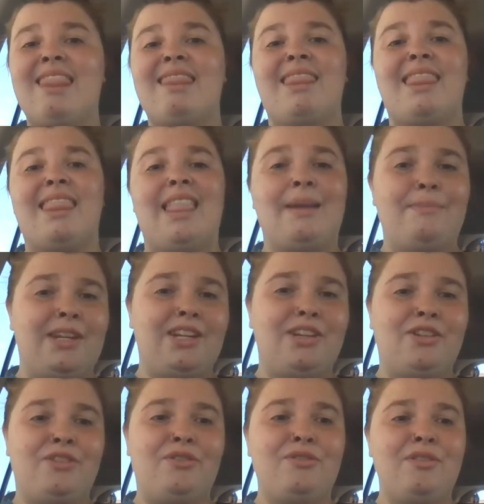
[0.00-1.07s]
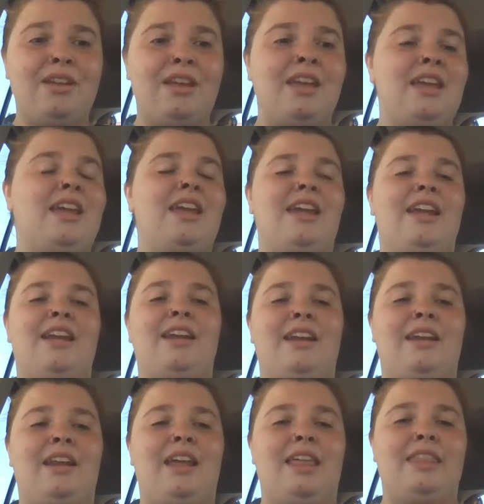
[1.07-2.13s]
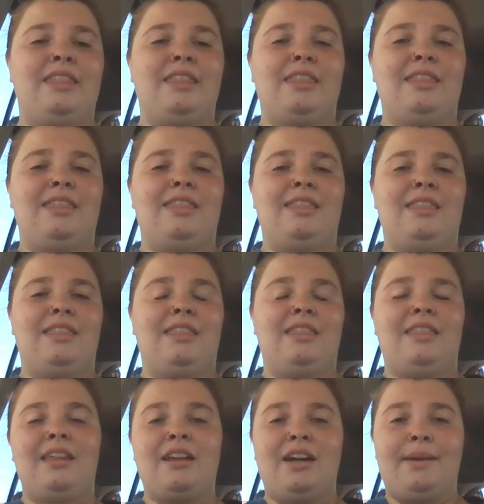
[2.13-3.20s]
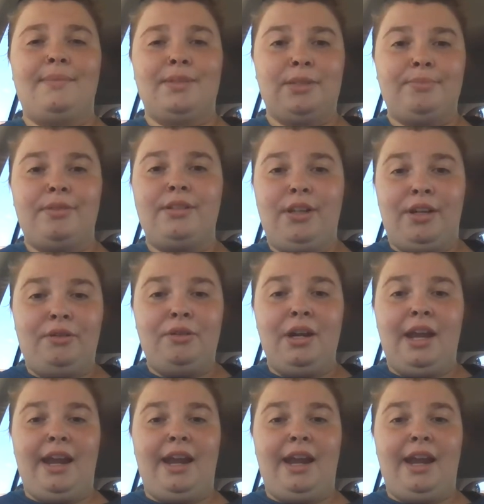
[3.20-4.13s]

let me know in the comments below.